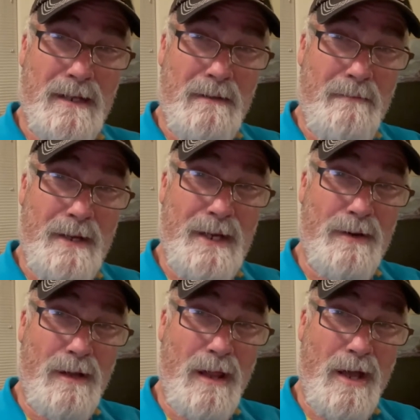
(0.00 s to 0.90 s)

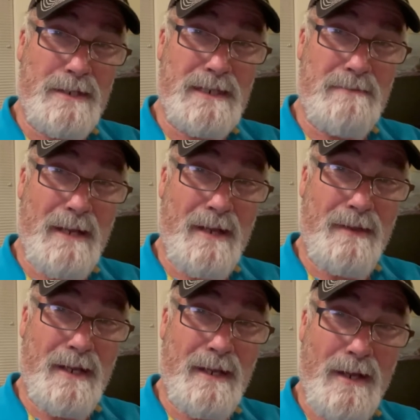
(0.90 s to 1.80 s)
video collages back
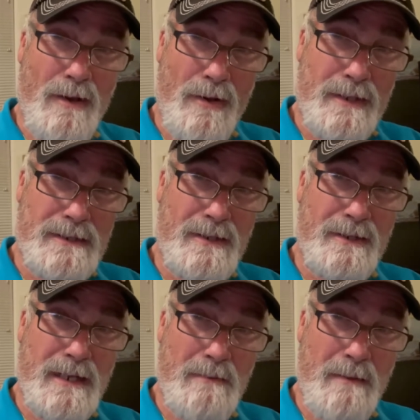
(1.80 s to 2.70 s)
then. And it all
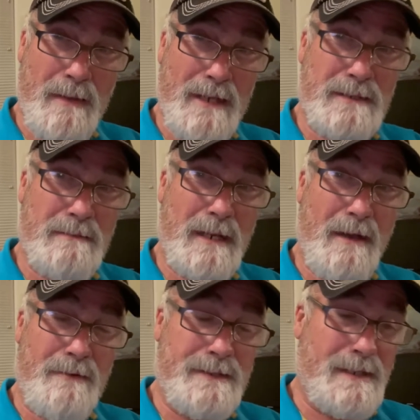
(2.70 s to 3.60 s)
started coming back to me.
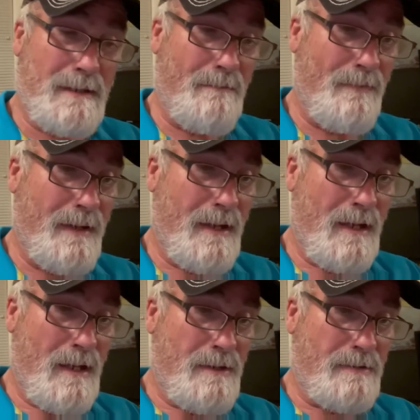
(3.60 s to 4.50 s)
I was um,
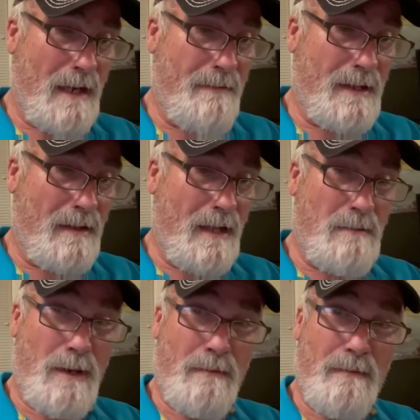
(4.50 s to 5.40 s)
driving a
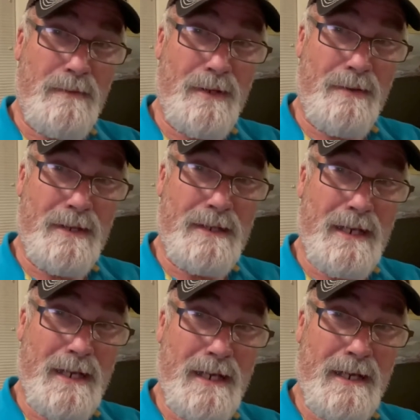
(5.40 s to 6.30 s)
limo during the
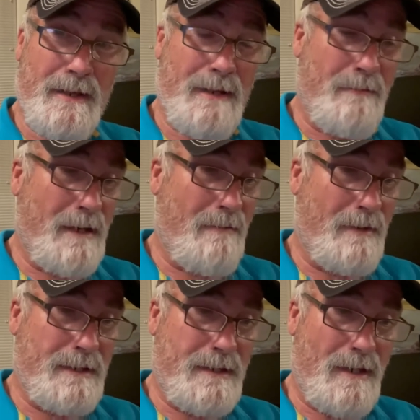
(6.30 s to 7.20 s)
day, and then when I
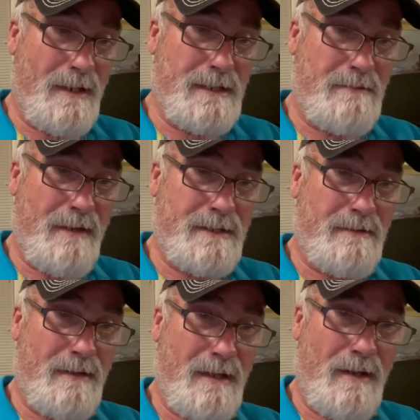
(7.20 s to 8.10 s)
worked at Taki's
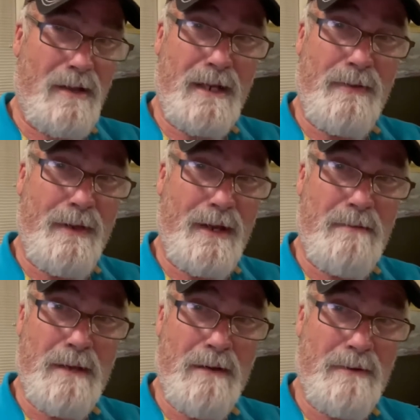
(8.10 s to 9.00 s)
restaurant, all I can think
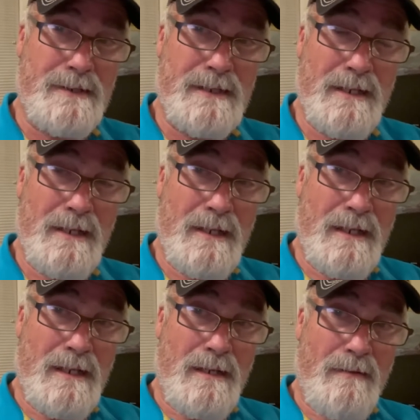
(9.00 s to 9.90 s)
about was
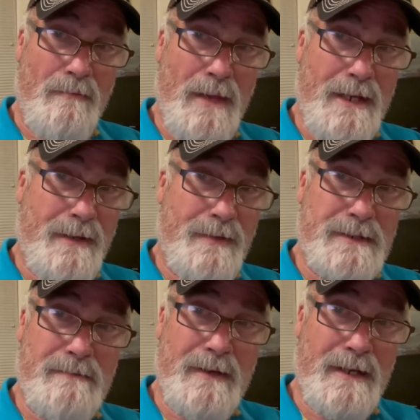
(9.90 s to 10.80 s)
making
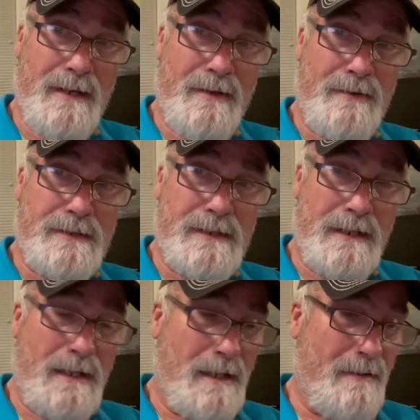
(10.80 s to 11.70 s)
these videos, and